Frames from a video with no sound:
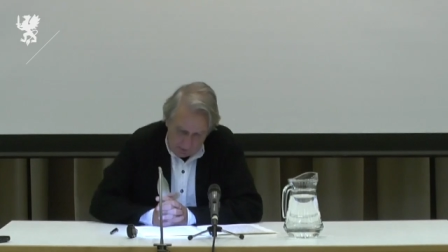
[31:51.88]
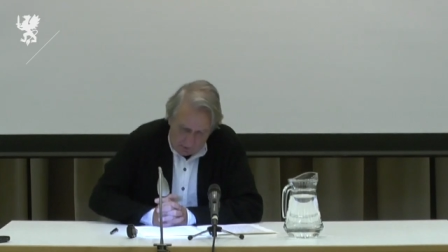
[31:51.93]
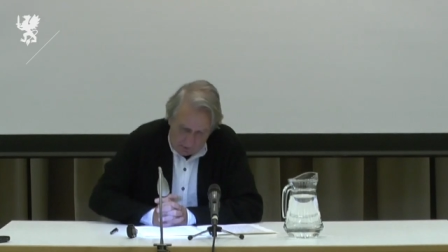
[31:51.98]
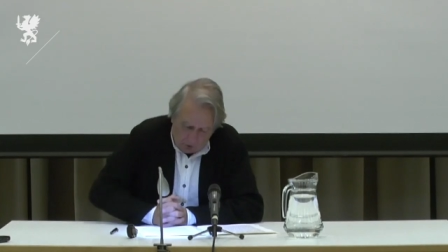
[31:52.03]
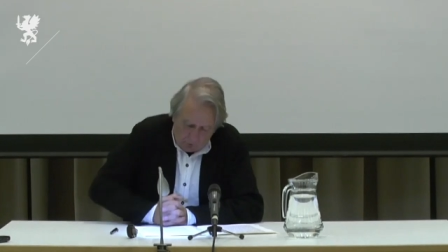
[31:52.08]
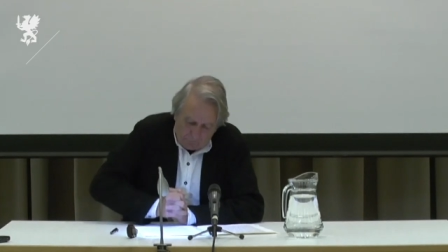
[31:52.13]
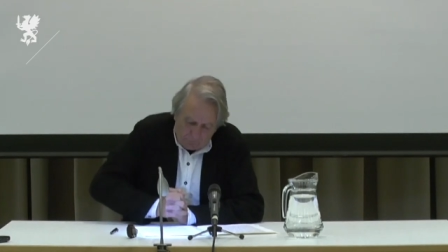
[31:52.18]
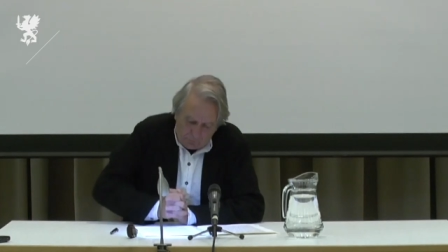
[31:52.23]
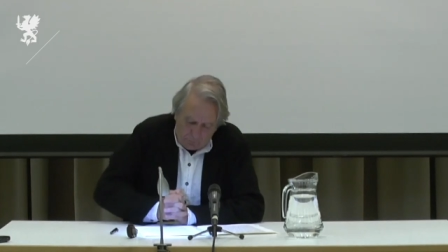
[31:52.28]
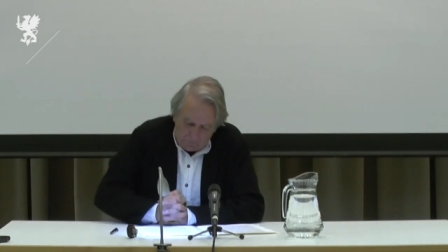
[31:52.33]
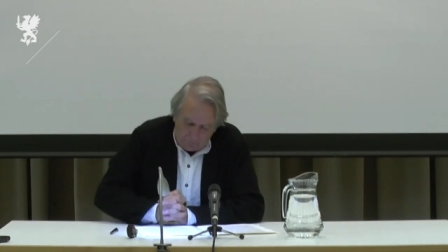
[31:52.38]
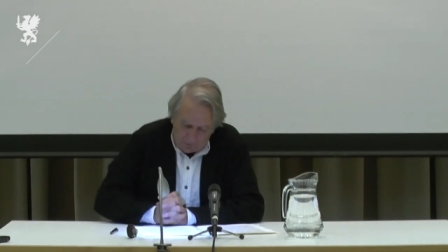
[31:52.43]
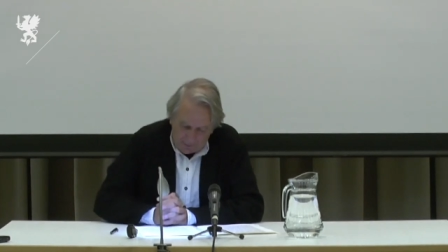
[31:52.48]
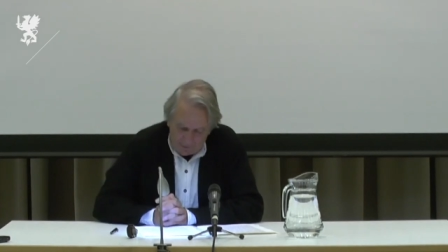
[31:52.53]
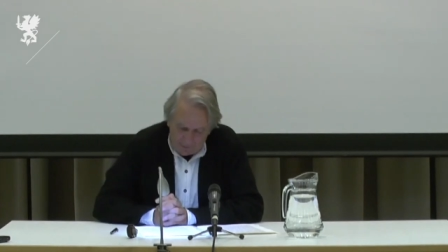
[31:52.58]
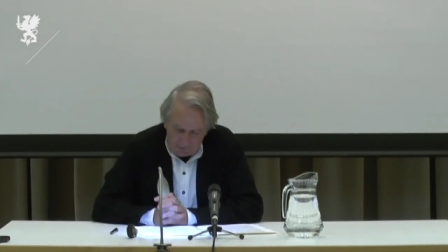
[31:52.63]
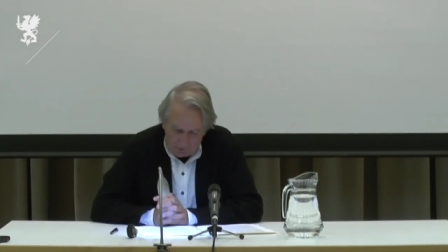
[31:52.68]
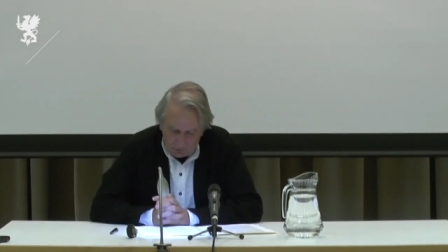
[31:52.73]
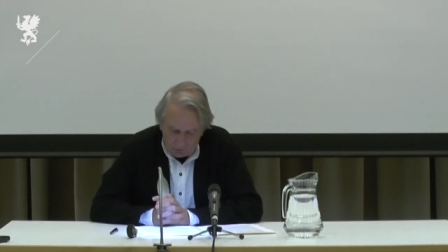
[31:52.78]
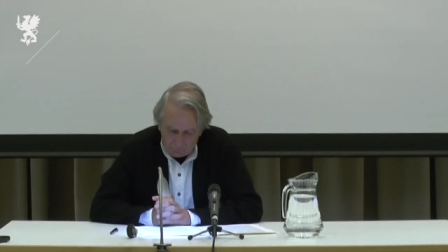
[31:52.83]
of,
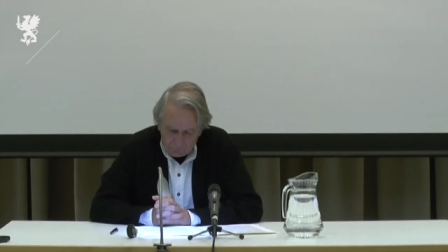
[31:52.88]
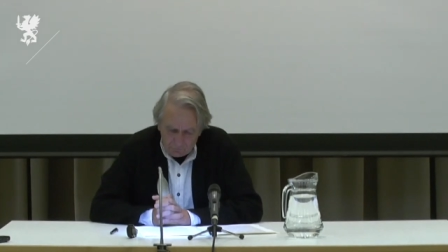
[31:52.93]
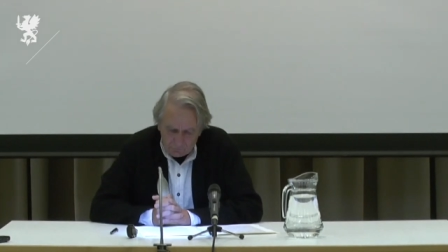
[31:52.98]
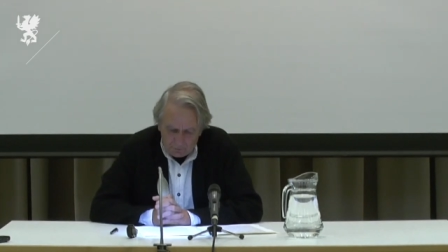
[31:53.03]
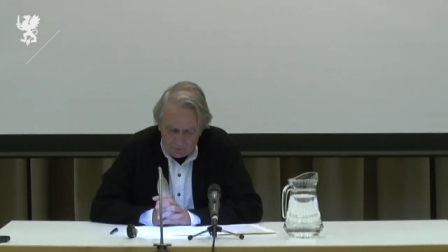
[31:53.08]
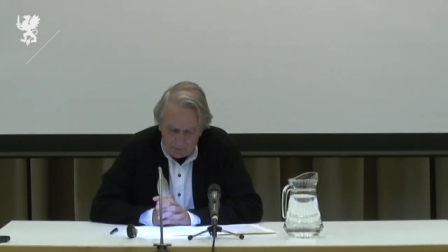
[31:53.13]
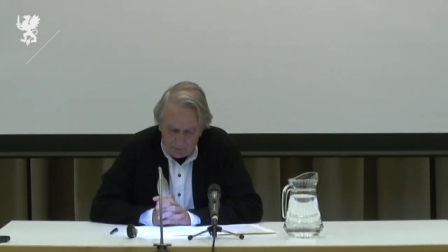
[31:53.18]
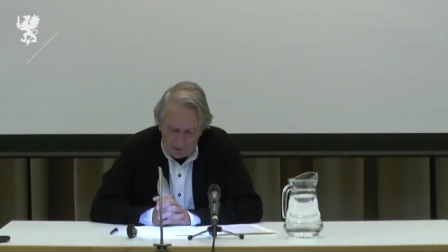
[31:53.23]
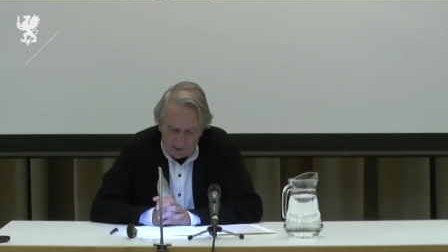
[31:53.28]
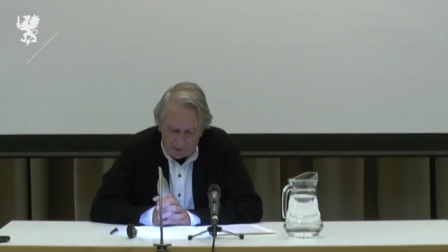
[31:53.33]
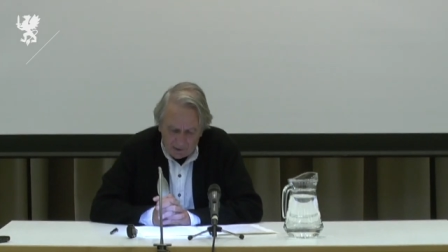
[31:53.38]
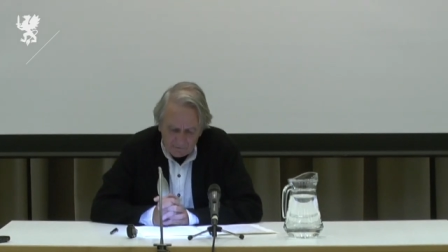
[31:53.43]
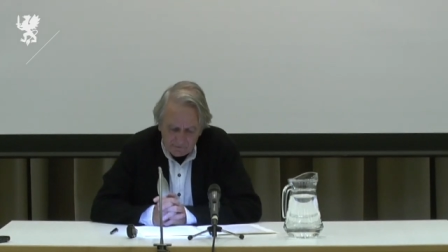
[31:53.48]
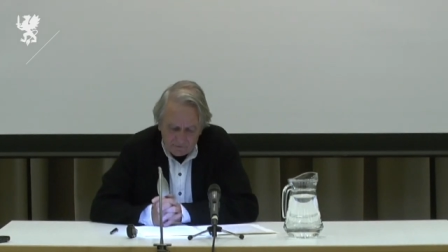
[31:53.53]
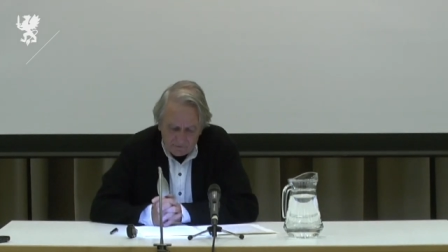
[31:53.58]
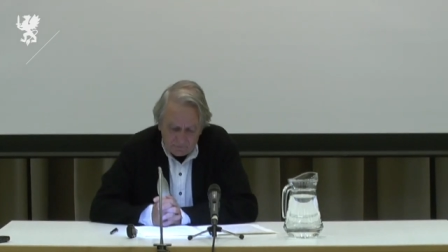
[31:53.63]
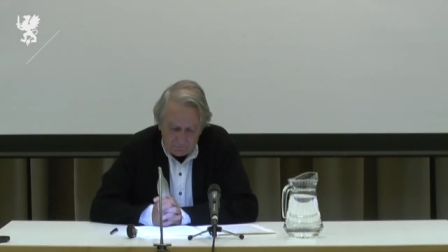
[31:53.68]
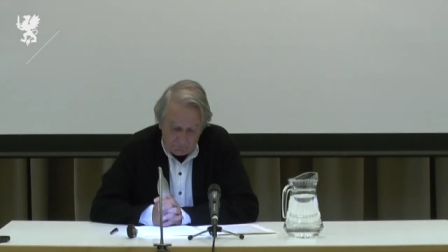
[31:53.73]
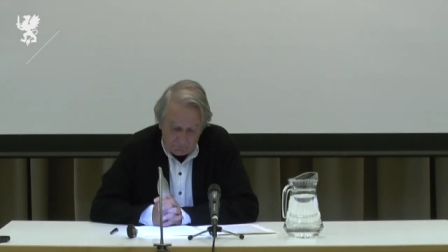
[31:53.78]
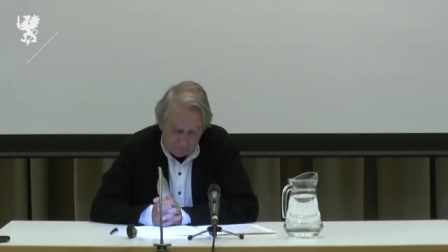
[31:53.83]
play, of play
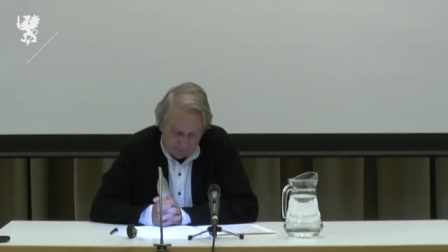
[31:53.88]
as